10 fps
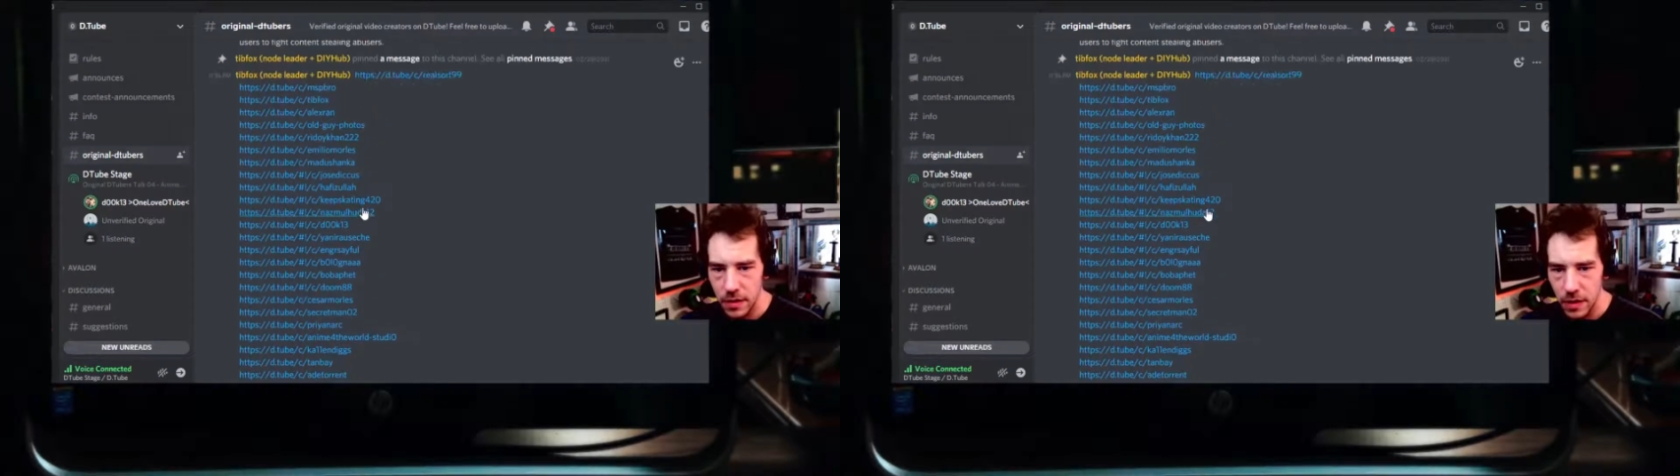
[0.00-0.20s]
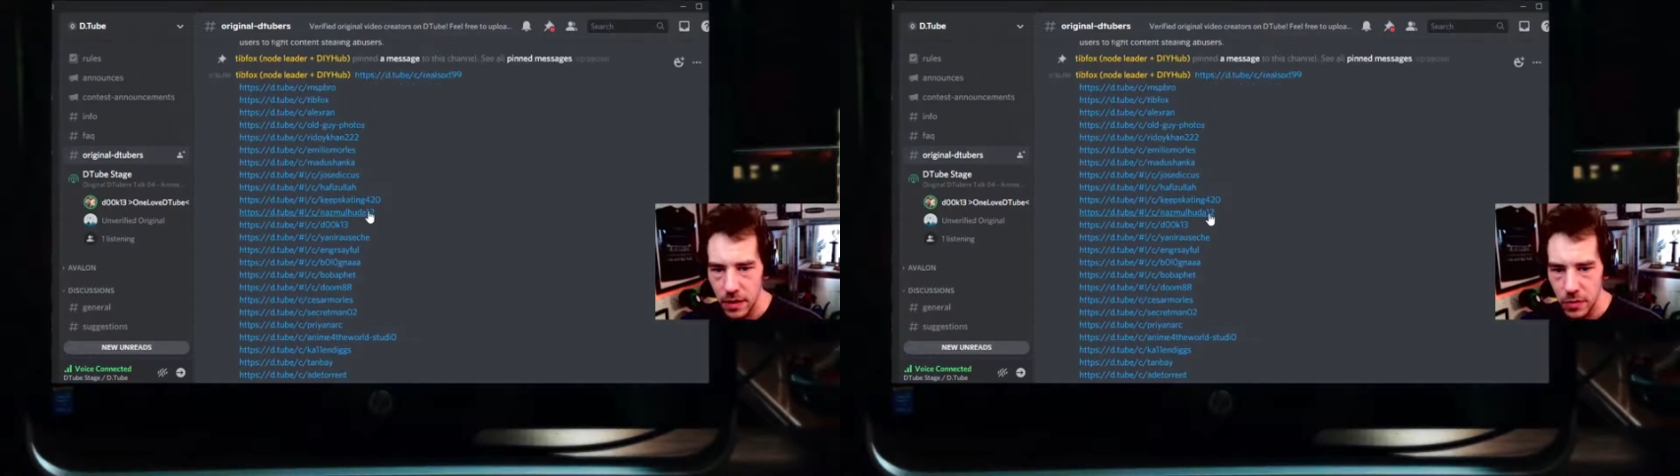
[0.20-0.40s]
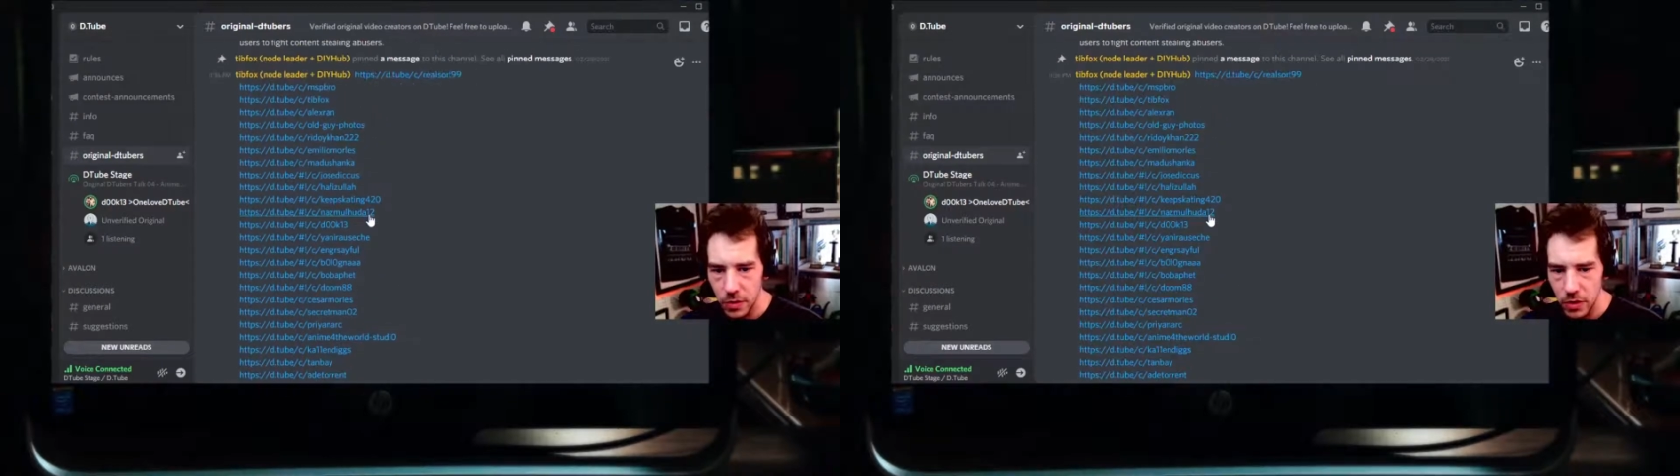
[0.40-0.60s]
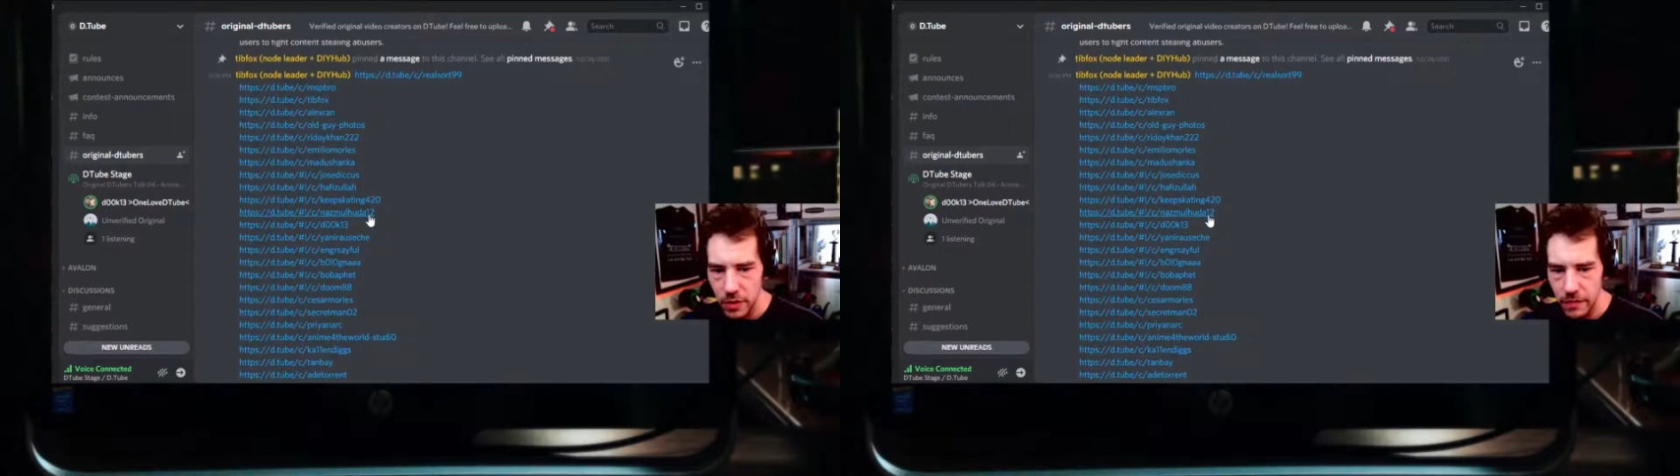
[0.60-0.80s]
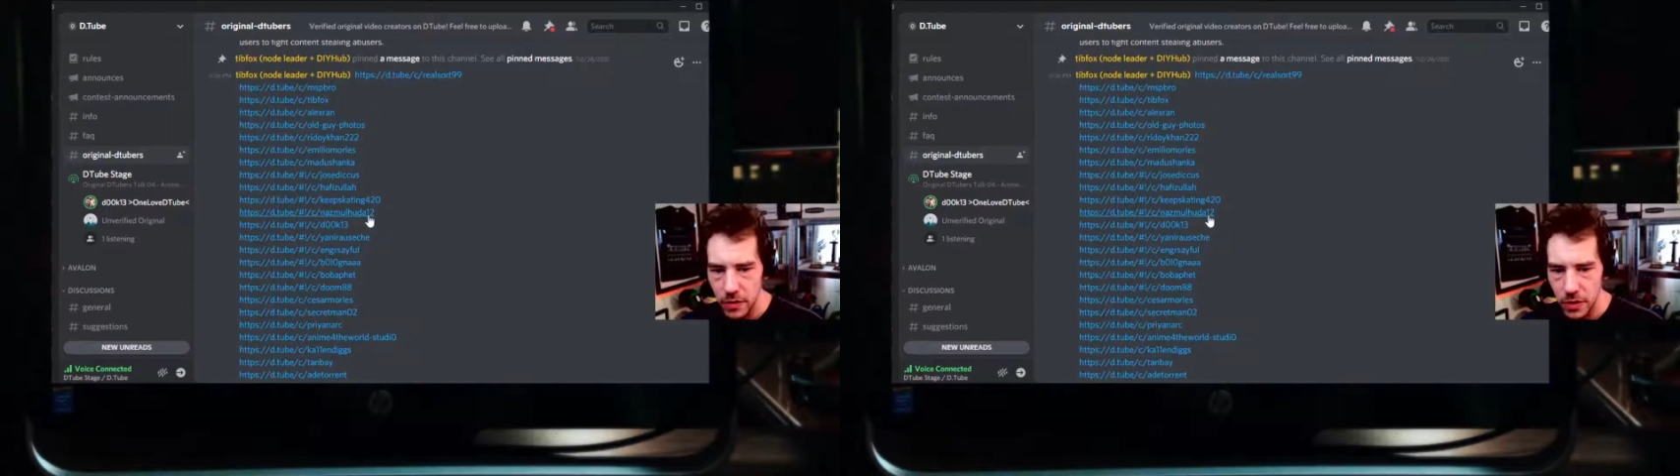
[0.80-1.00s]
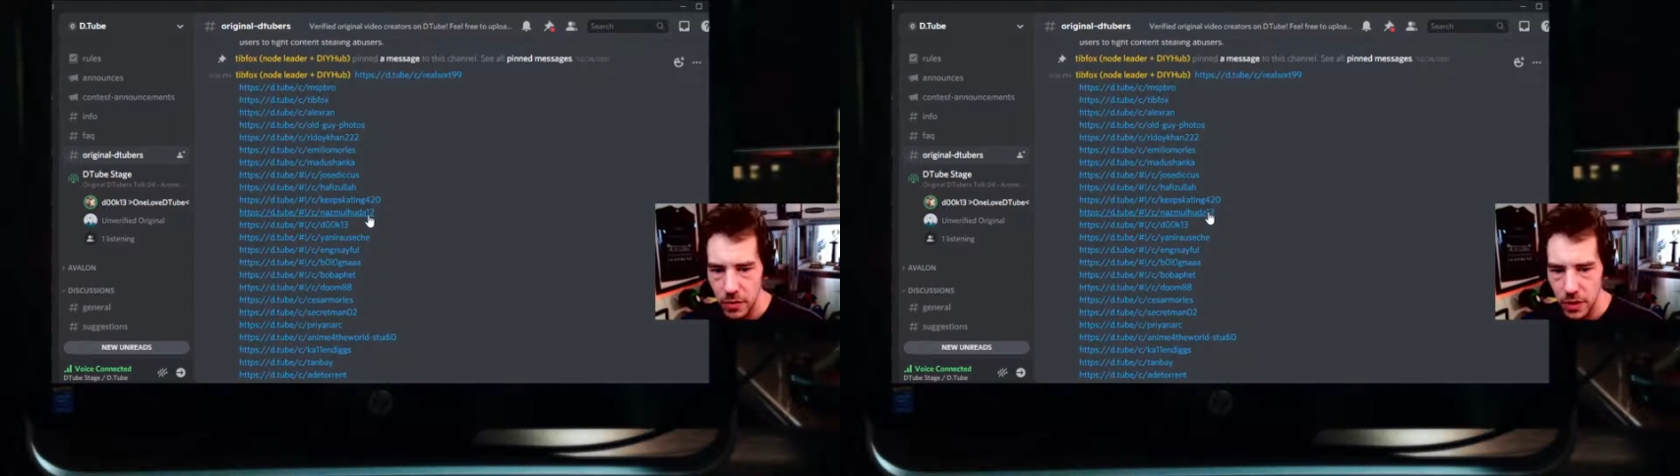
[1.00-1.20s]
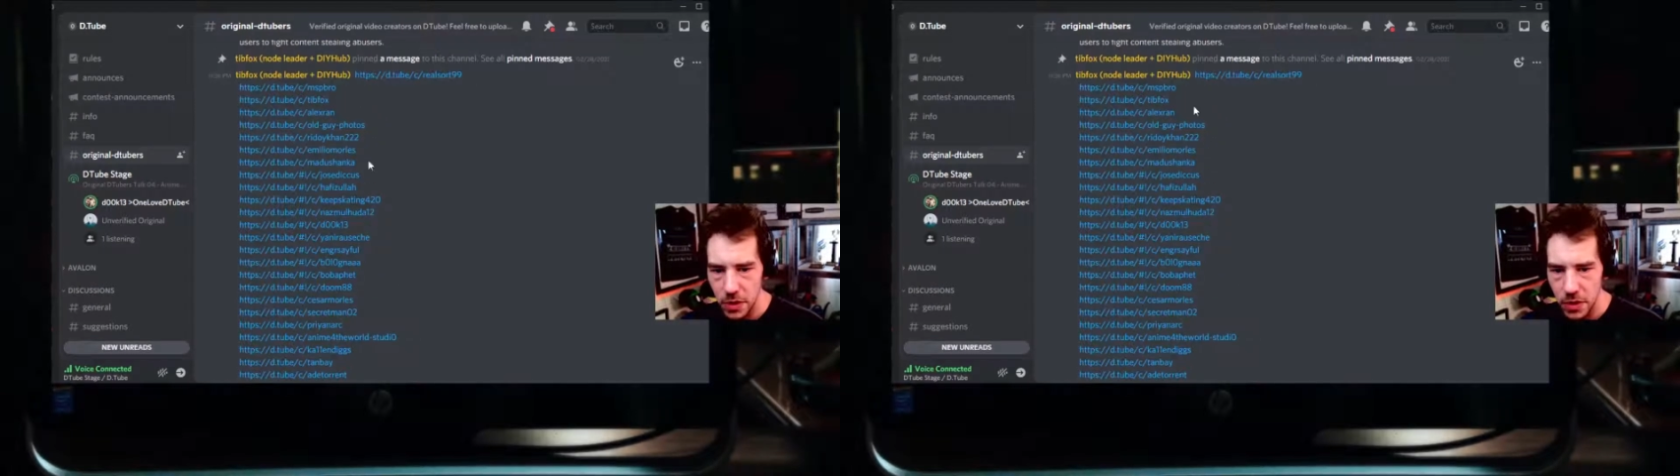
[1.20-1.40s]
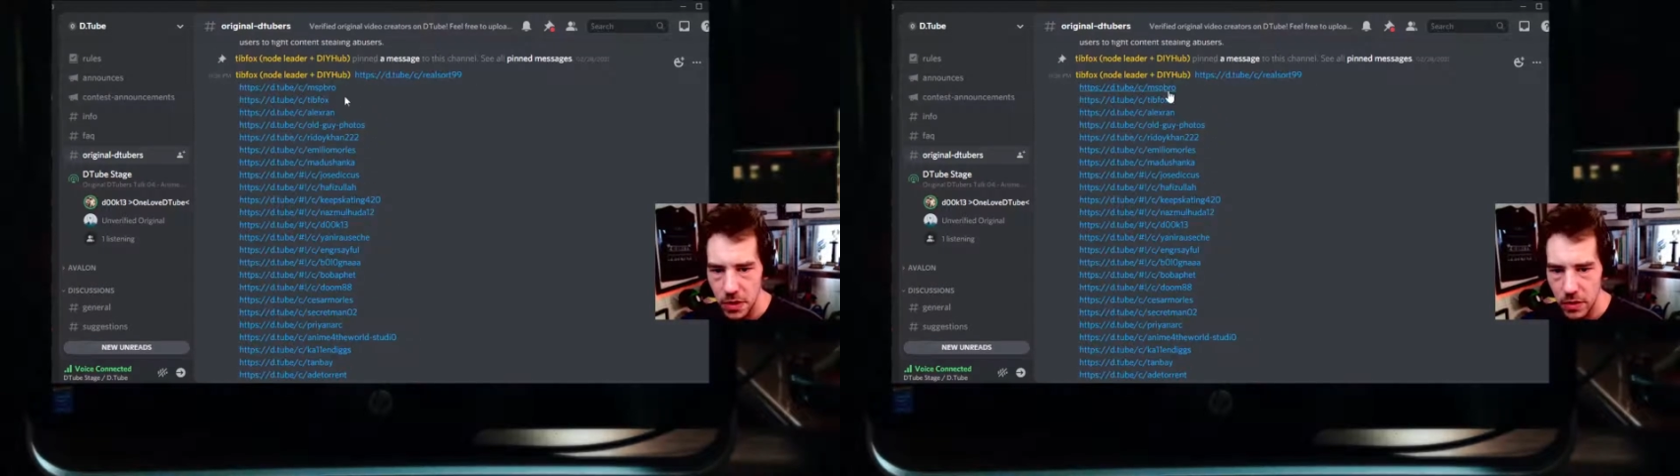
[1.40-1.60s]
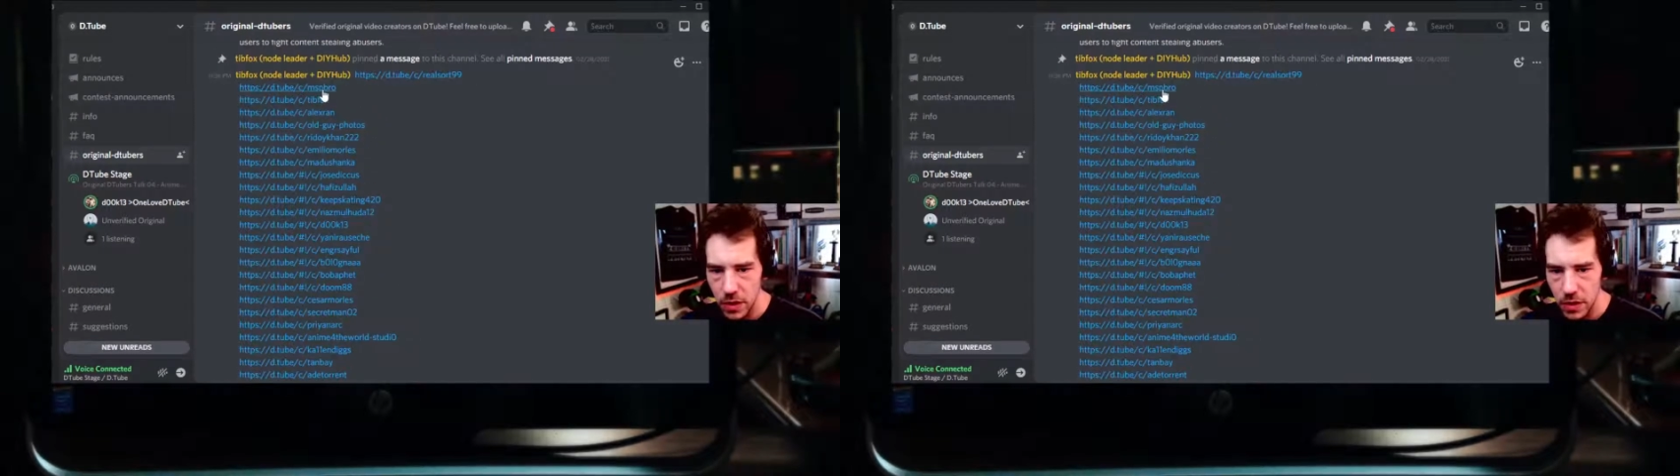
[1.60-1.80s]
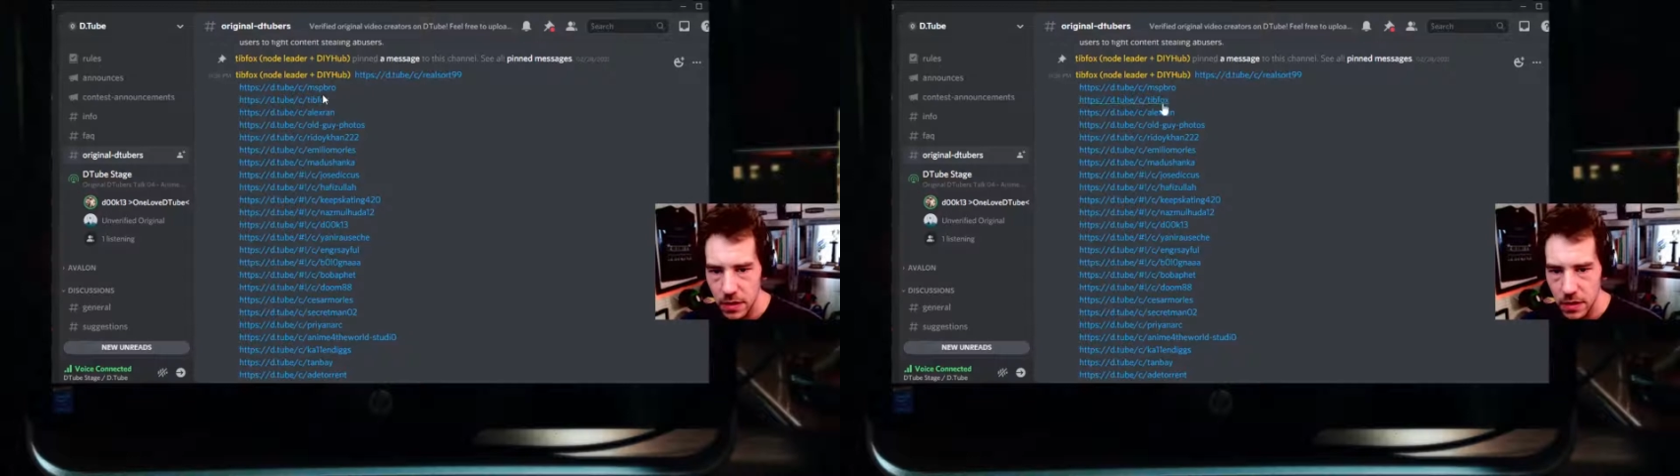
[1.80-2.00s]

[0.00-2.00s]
He was one of the first ones to do it.